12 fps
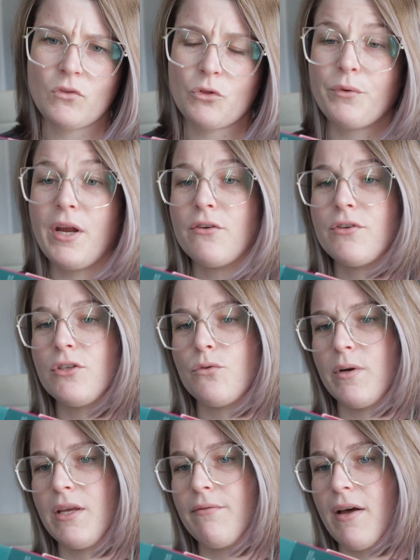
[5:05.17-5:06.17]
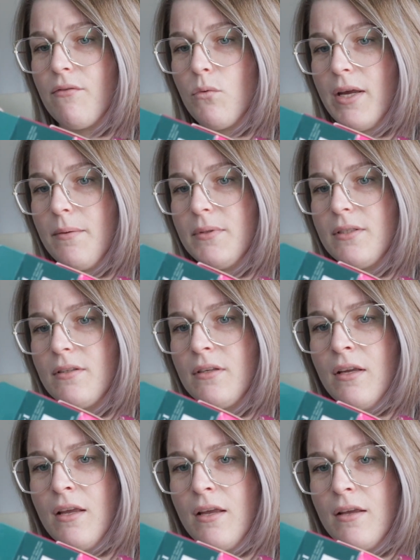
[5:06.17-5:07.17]
325 wipes.
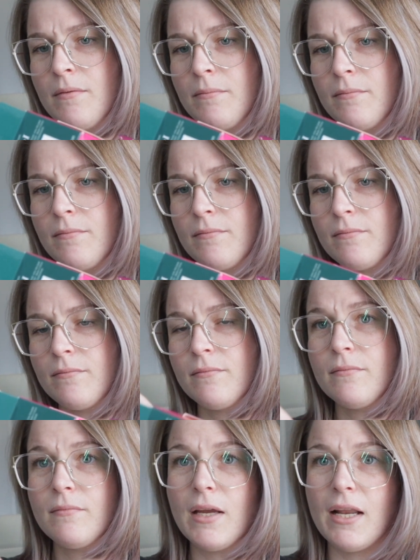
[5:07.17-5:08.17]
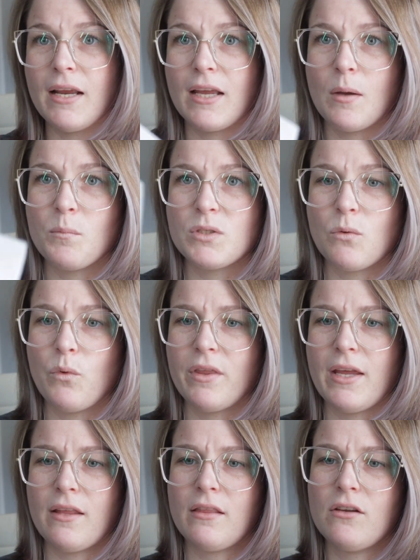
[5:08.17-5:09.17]
And it comes with
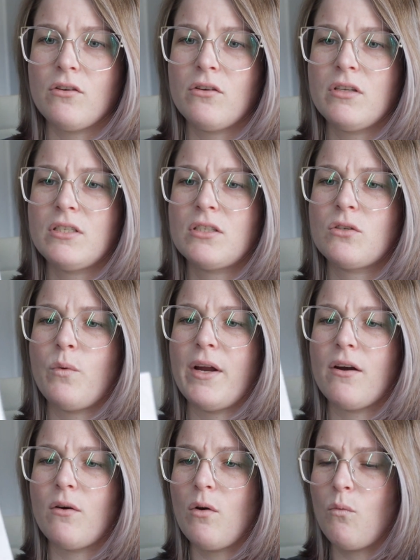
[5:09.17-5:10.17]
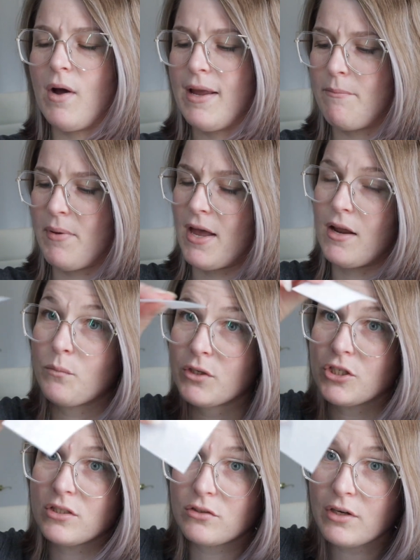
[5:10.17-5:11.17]
a little square wipe pad,
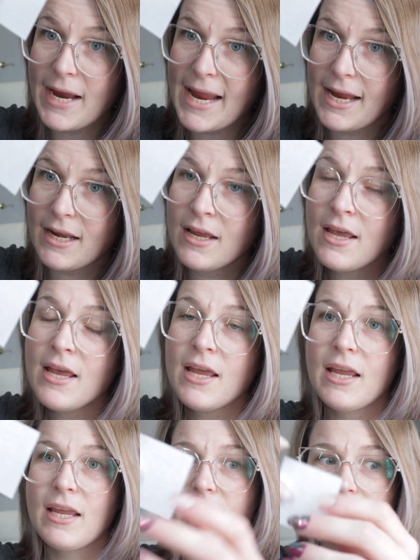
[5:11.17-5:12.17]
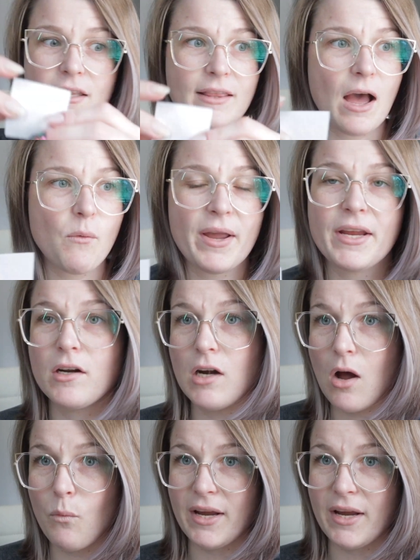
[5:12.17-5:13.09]
which is great, and that way you're not